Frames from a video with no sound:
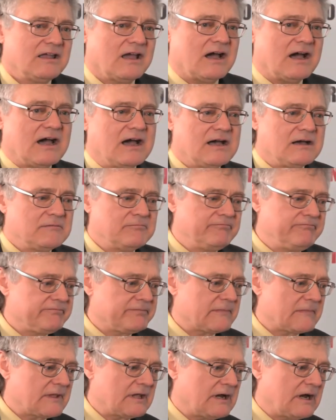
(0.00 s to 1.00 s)

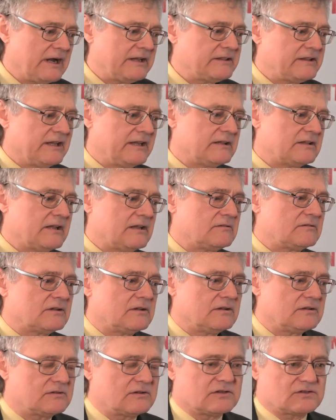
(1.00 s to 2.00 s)
Um, I think that
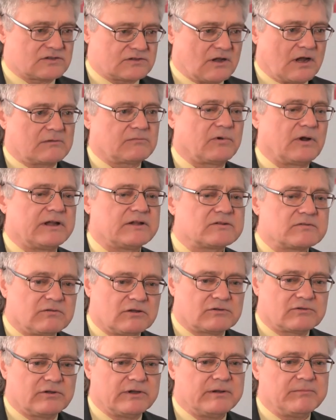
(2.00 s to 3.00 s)
the, the, stock price
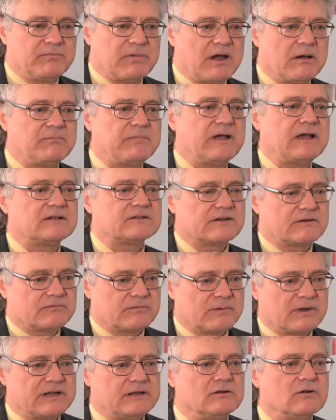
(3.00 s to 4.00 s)
will creep up. As
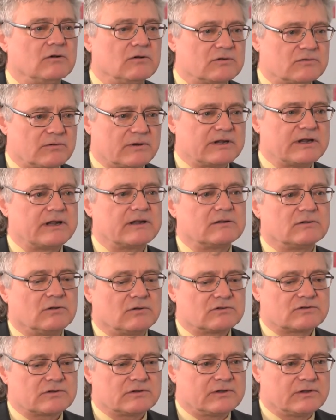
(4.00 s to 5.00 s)
everybody knows, we're getting
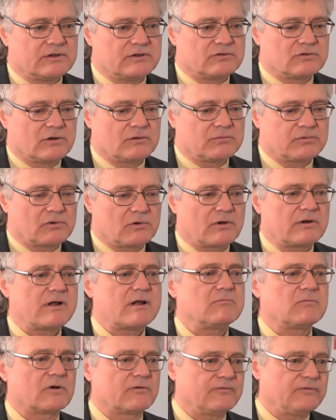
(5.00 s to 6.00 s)
closer to the drill
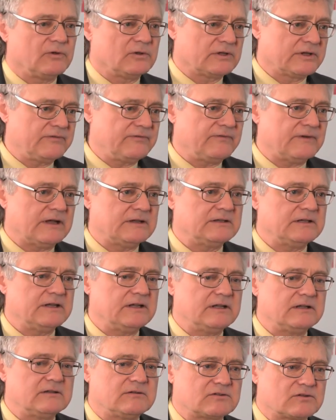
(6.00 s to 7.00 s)
program. We're fully
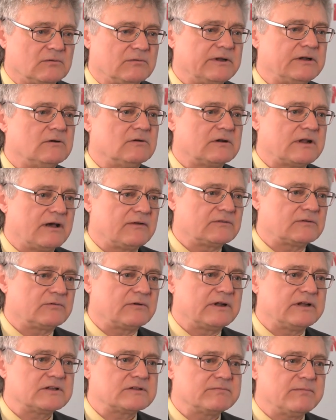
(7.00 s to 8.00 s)
funded, so we don't have to
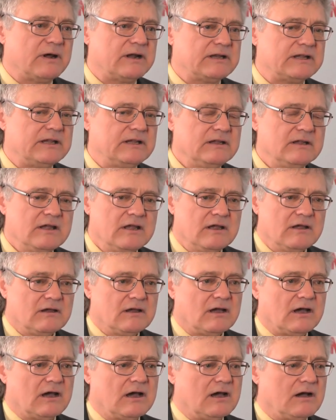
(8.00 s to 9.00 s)
raise money.
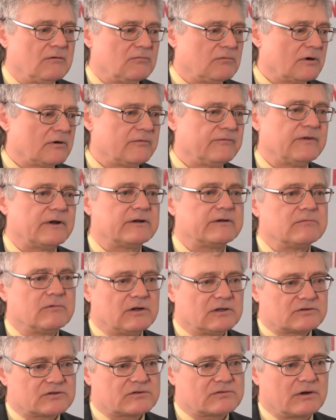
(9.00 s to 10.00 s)
Uh, we're a very
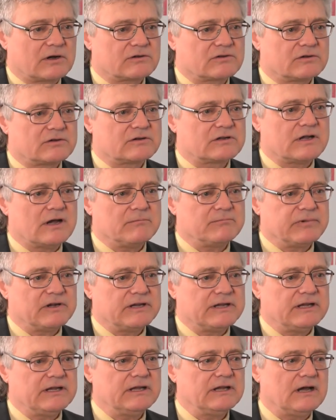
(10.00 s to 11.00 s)
well structured
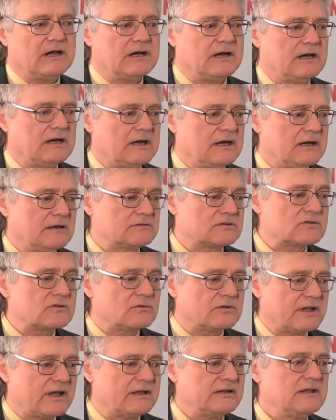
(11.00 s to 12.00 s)
company, uh,
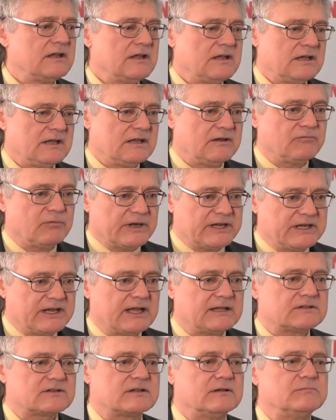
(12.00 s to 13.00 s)
so that if we
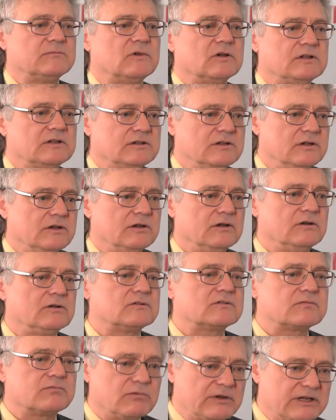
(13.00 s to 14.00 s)
get some good
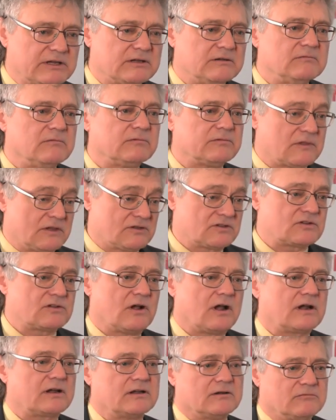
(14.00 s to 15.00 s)
news, we can the
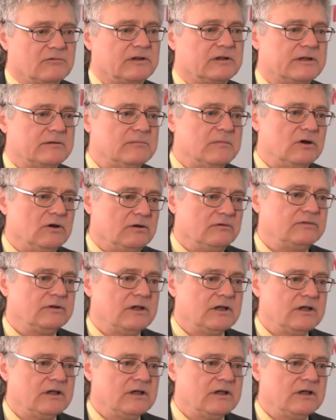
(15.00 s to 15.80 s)
stock can really move.